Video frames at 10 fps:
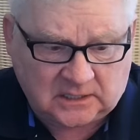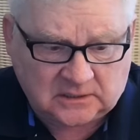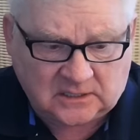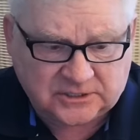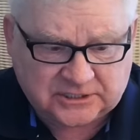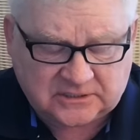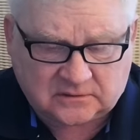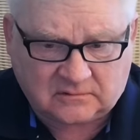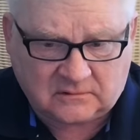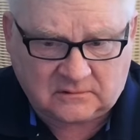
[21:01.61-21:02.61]
And it's
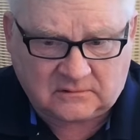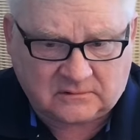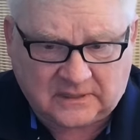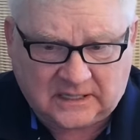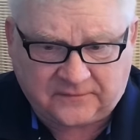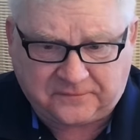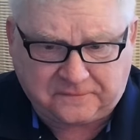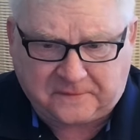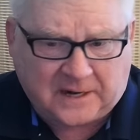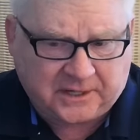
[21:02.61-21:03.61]
just really
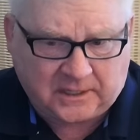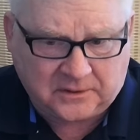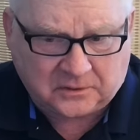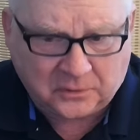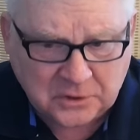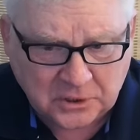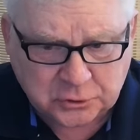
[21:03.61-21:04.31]
funny, you know,